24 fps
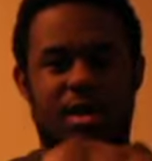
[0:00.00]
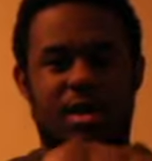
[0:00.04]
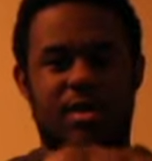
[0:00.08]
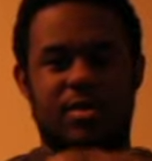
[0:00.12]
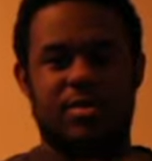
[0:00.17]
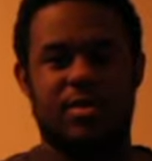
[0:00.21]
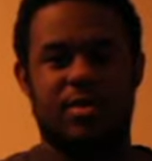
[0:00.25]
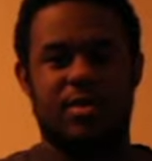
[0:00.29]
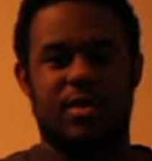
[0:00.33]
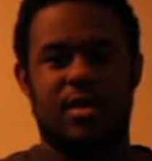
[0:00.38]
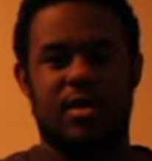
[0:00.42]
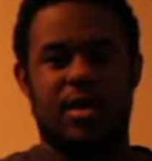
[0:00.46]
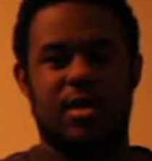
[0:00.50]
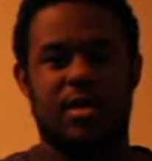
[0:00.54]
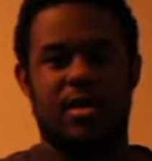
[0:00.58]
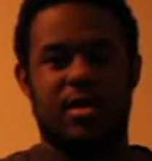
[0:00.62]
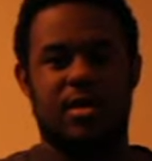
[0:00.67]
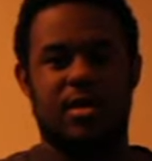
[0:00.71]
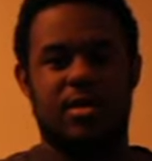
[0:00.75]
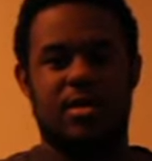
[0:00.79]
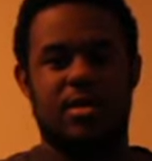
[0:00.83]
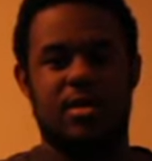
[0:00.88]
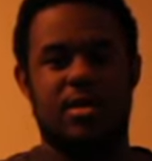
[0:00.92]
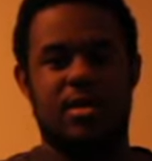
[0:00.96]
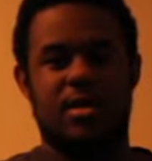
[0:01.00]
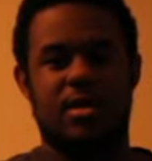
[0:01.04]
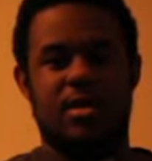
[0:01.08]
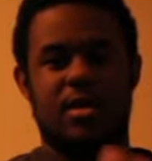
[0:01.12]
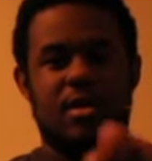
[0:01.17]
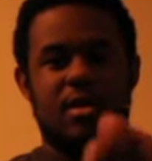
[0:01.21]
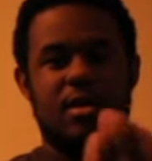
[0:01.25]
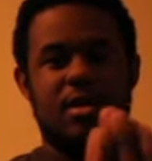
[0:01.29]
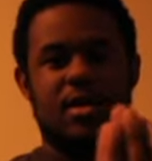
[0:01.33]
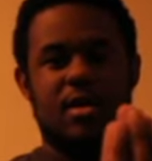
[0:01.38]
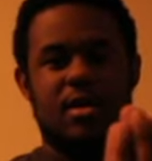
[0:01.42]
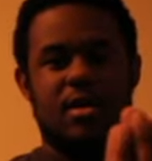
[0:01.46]
So here,
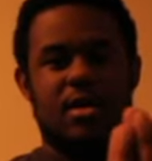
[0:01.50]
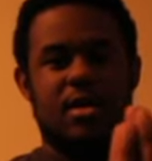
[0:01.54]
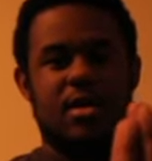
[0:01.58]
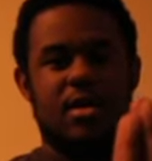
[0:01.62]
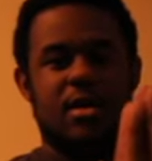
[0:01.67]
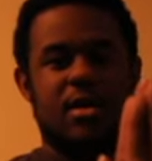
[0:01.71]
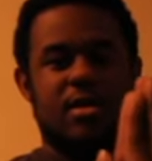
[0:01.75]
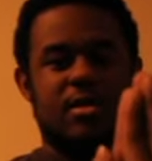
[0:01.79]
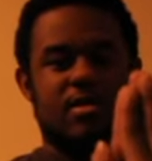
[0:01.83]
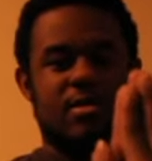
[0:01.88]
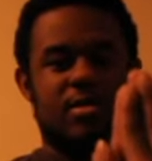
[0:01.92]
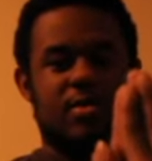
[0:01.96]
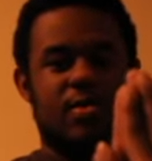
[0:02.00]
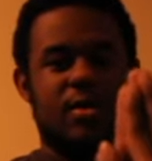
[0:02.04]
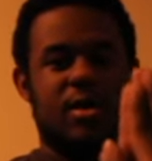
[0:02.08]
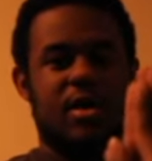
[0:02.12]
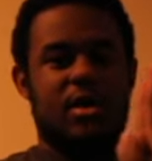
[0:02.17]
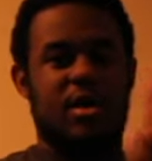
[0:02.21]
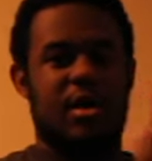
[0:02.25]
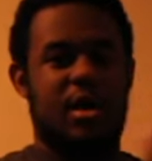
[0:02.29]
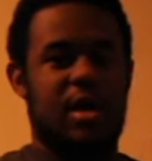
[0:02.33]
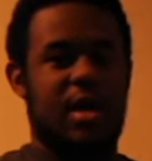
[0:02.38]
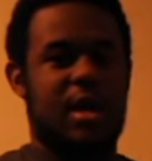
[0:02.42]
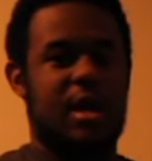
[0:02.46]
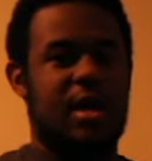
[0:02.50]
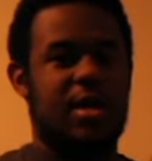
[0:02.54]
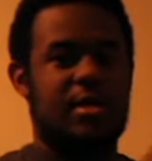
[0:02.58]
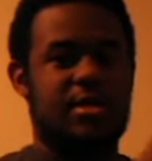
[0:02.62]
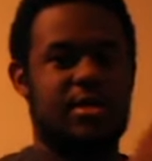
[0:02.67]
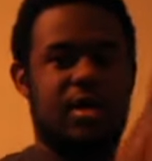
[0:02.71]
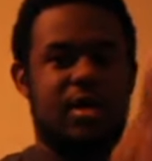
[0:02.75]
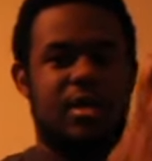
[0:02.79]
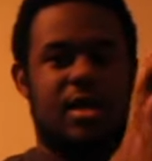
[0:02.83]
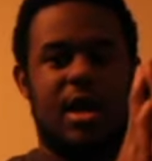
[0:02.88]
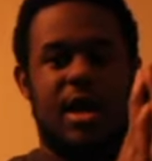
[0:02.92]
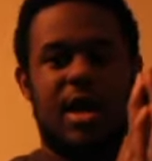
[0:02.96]
to where your hands
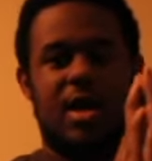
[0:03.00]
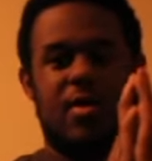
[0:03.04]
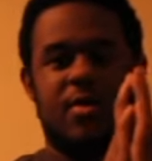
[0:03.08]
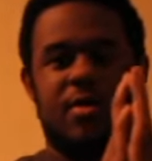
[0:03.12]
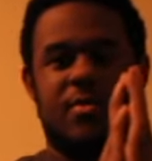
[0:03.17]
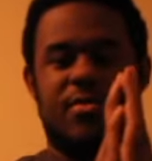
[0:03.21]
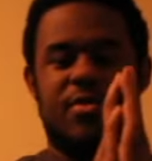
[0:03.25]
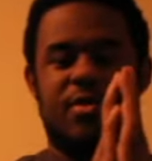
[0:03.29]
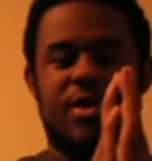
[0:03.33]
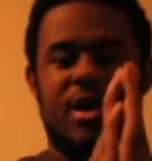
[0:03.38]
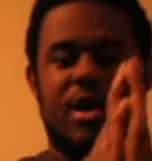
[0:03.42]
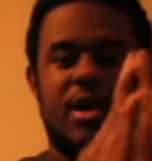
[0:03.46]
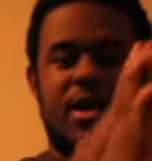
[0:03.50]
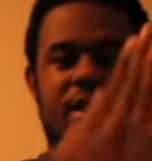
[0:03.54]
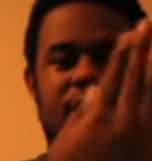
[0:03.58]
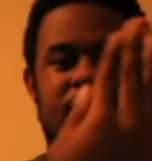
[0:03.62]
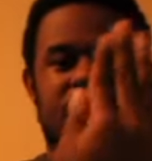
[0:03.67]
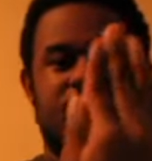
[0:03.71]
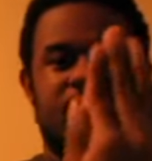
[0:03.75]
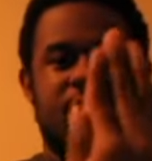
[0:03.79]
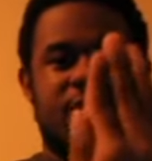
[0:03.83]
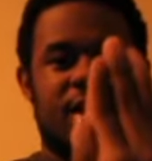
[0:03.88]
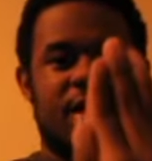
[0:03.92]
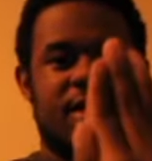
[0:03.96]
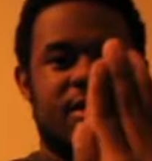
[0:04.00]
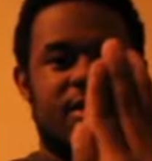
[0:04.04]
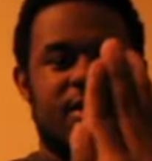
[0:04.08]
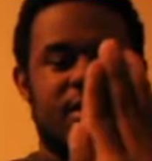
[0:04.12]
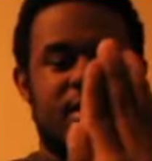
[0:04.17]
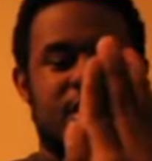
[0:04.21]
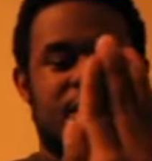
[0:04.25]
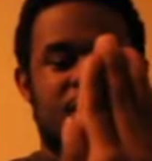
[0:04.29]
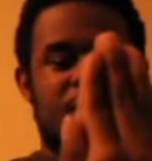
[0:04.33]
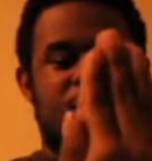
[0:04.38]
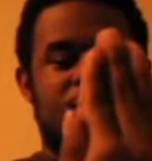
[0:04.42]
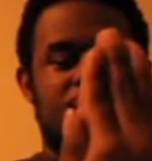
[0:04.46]
are now a prayer, but
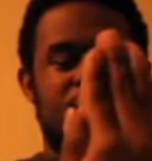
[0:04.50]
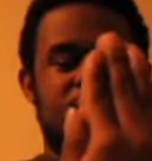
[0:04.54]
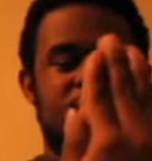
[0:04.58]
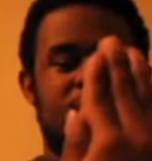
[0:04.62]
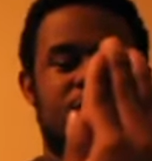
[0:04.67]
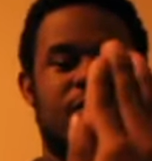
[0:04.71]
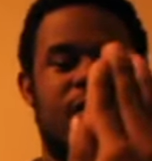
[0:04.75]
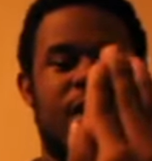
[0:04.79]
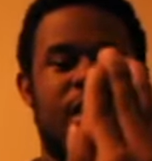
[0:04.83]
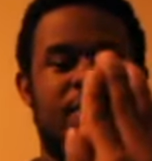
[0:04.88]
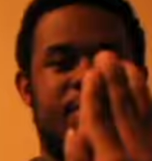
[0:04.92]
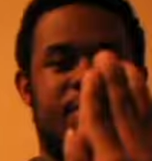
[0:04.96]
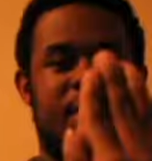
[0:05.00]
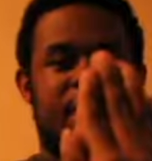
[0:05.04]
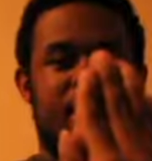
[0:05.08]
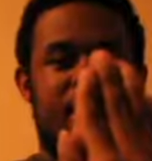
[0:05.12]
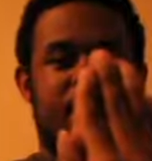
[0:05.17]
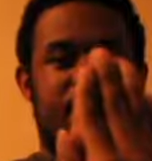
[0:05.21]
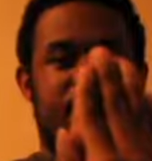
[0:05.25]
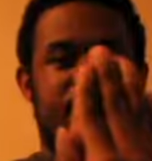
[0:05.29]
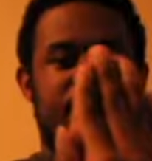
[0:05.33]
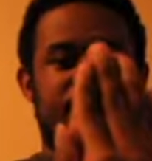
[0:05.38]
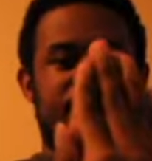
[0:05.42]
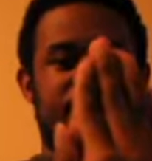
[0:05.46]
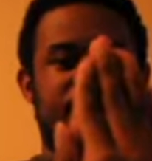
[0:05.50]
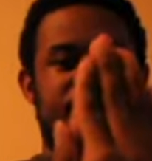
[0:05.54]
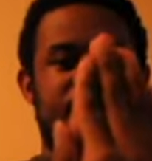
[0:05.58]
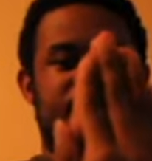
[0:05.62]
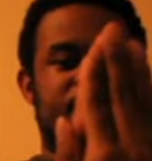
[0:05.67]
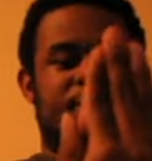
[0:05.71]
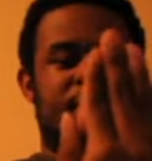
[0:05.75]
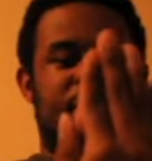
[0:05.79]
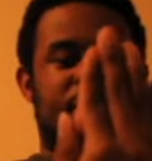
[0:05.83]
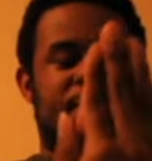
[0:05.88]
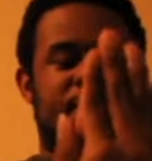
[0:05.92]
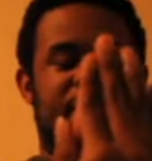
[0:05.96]
with your right palm,
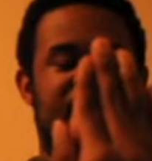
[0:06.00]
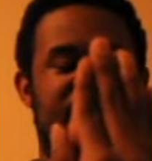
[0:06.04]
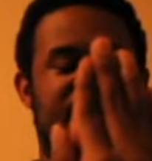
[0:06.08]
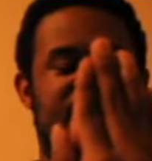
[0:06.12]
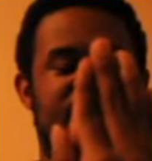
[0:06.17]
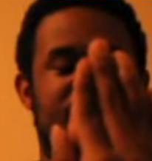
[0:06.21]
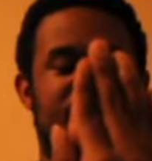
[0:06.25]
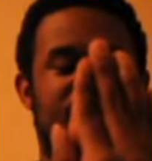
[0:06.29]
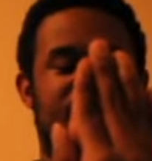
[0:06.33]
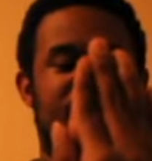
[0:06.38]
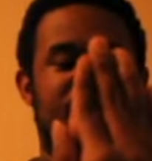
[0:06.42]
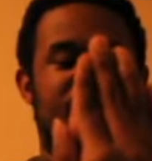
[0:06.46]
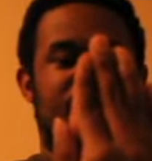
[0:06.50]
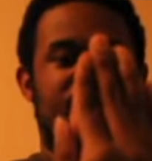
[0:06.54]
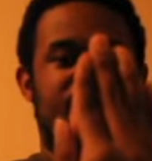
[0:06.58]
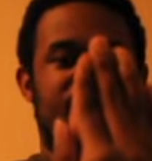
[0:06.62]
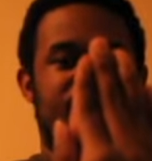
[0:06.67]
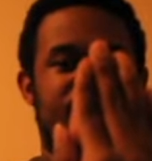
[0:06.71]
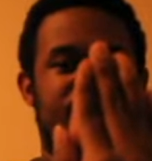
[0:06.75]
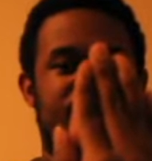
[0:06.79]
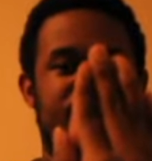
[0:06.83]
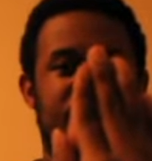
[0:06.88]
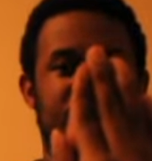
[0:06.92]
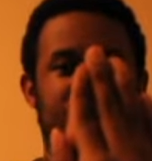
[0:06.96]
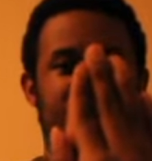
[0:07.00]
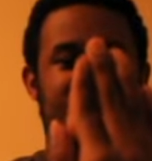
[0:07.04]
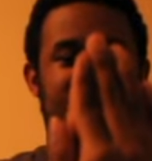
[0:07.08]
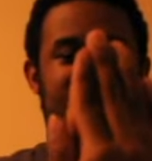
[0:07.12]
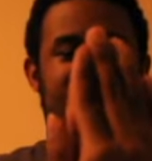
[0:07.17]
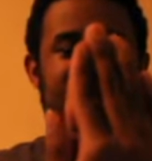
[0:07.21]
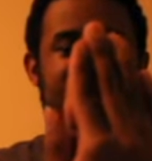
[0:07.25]
right back of your right hand forward, and